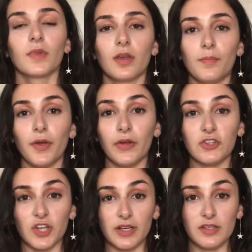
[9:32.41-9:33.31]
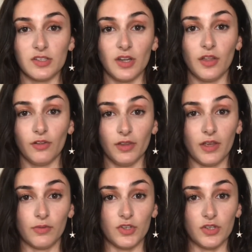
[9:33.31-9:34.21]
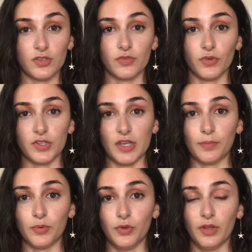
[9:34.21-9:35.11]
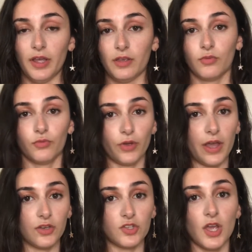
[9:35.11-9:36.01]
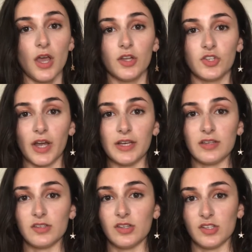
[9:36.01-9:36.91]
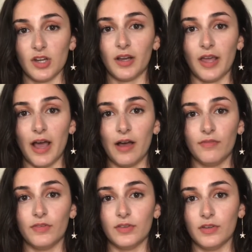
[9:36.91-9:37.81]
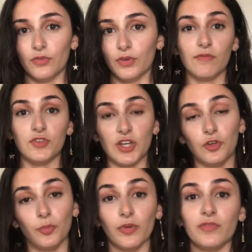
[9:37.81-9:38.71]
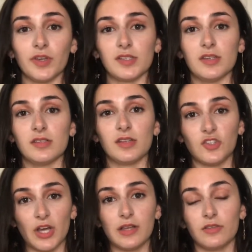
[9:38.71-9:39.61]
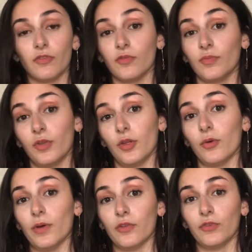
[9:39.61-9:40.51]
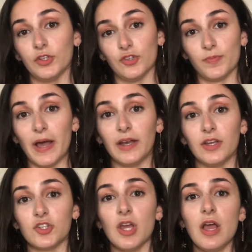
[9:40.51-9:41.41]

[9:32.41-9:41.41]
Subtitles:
Comparing Chinese to other languages, for example, like French, Chinese does not have different gender prefixes, such as if you're familiar with French or Spanish,